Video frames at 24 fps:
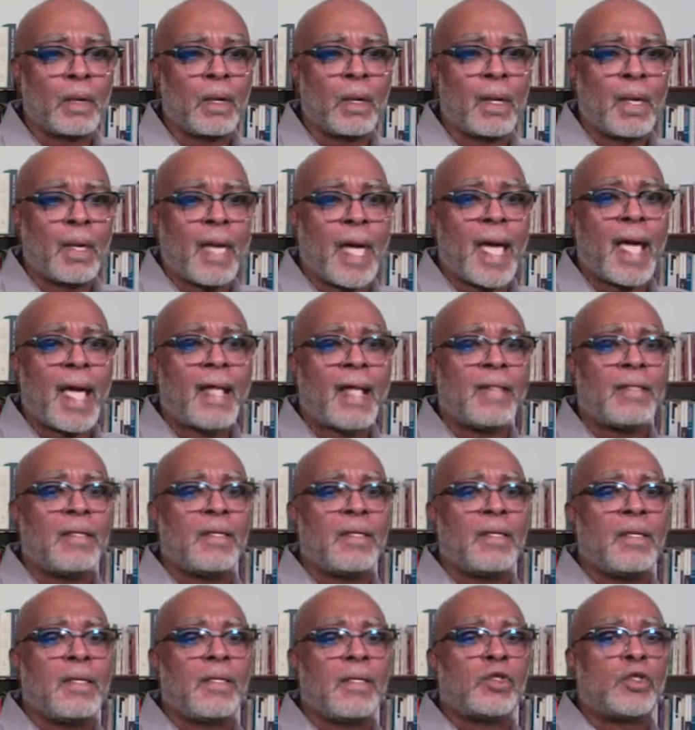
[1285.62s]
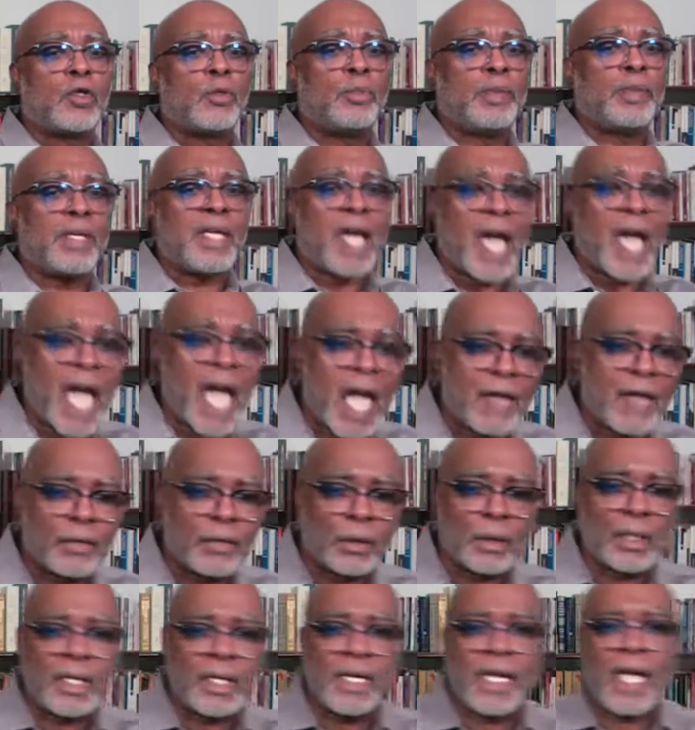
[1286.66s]
and to
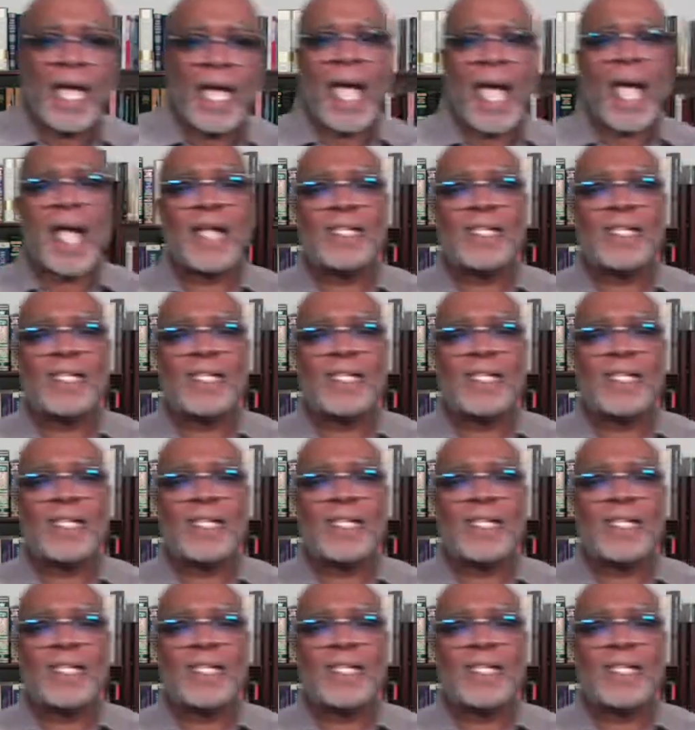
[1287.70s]
behaviorally and